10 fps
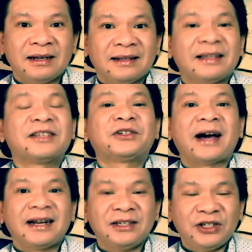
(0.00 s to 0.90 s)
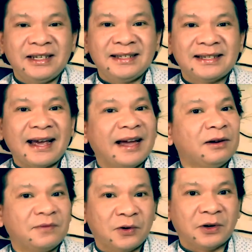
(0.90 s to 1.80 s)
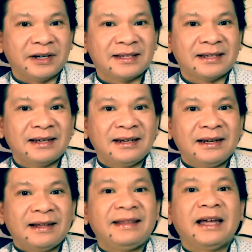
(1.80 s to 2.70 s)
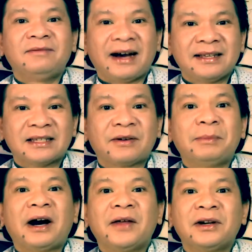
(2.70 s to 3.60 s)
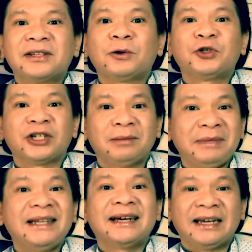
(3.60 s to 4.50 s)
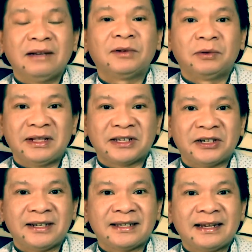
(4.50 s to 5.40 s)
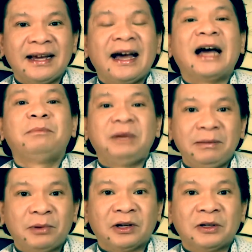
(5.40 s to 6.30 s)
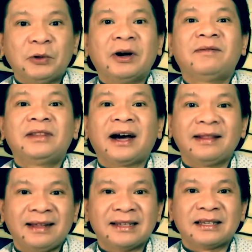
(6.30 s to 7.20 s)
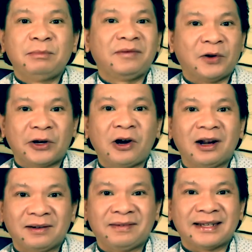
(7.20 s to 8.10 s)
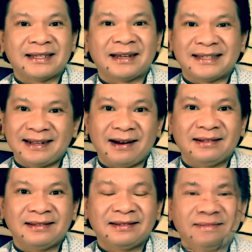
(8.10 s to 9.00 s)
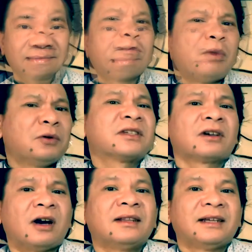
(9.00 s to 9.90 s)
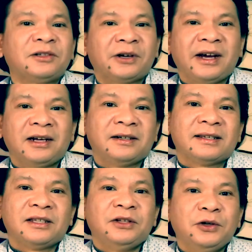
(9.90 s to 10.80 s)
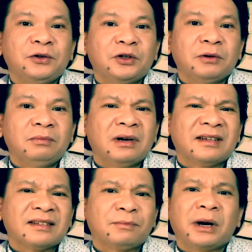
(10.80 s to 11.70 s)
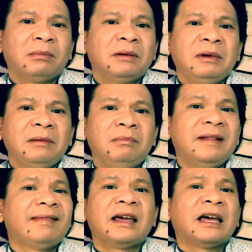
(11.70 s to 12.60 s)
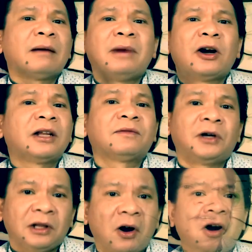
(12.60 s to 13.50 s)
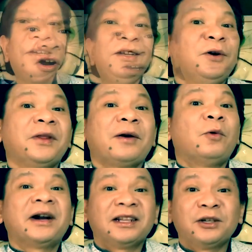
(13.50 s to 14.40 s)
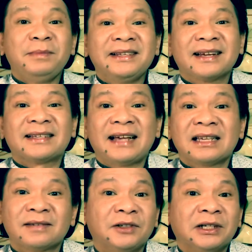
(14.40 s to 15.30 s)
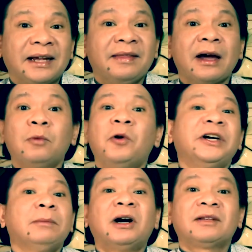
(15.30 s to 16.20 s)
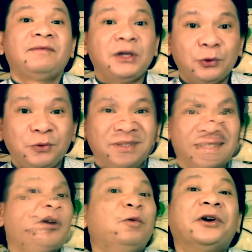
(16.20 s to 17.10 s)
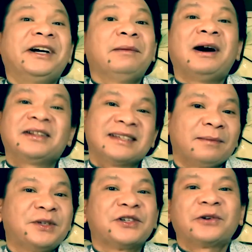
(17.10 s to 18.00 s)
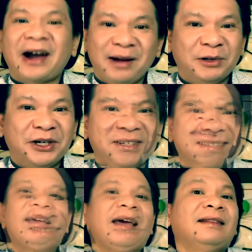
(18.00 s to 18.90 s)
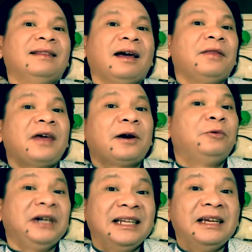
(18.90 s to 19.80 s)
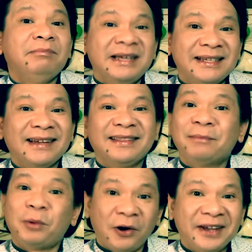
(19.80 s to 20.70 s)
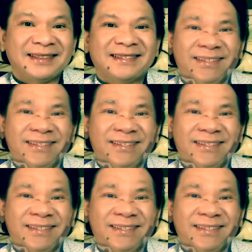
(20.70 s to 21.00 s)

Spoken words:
the strategies, and of course, the advices from other social media influencers and people who have done this before all of us has done. So most content creators in YouTube has probably been thinking about it for long. You know, they wanted to be successful and they're worried about views, they're worried about subscribers, and they're really missing the point.